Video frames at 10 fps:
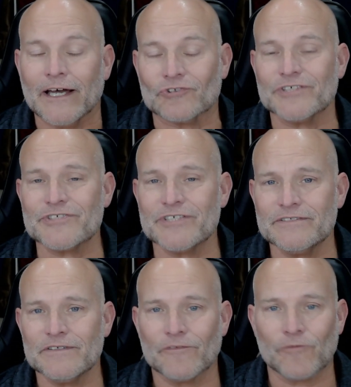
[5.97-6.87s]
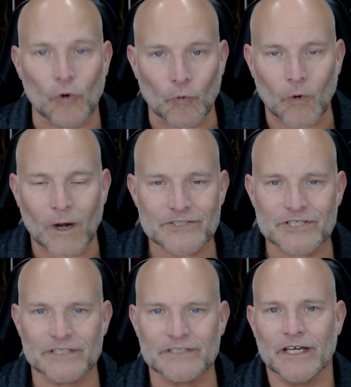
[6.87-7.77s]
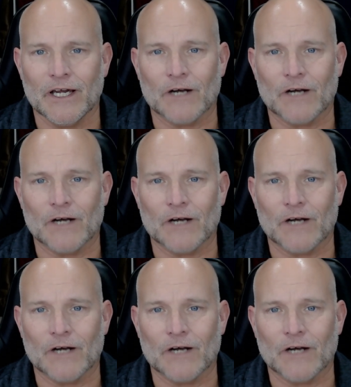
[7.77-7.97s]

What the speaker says: listening, for watching,